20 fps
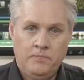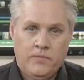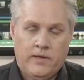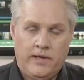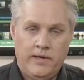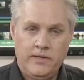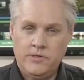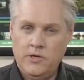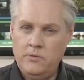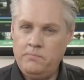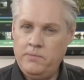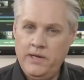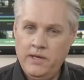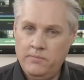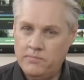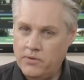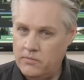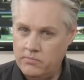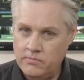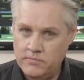And there's no binning
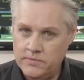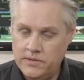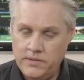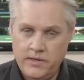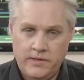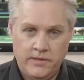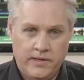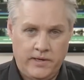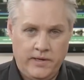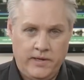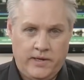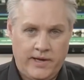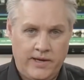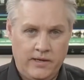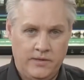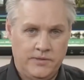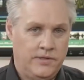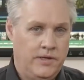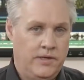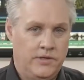problems. You don't get any
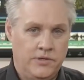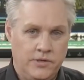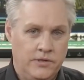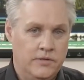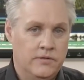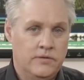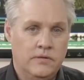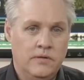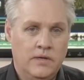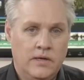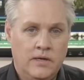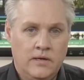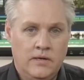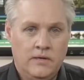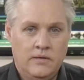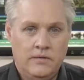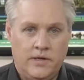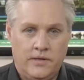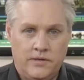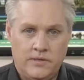aliasing issues.
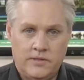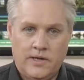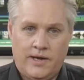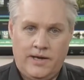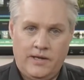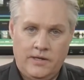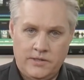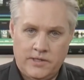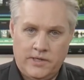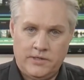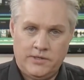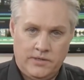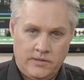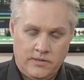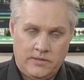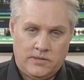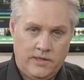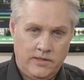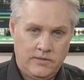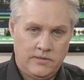The scaling's actually in the
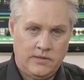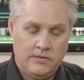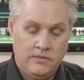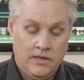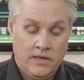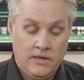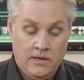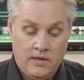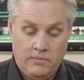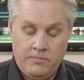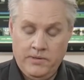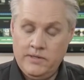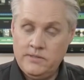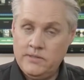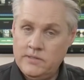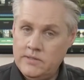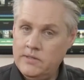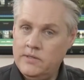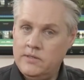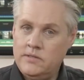sensor. And because
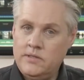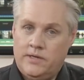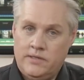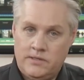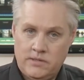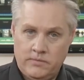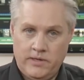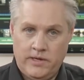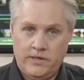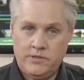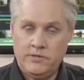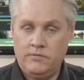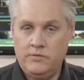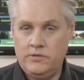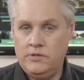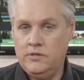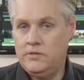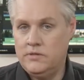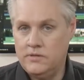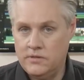it's in the sensor, it actually
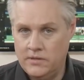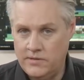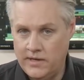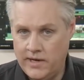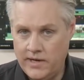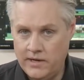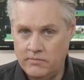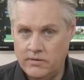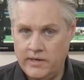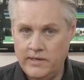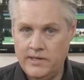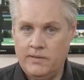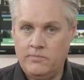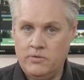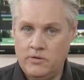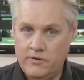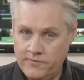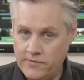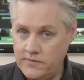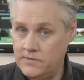reduces the data rate coming
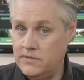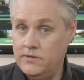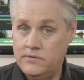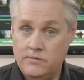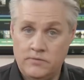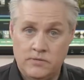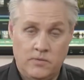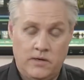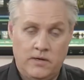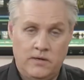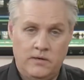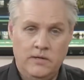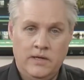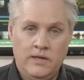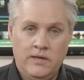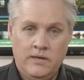off the sensor as well.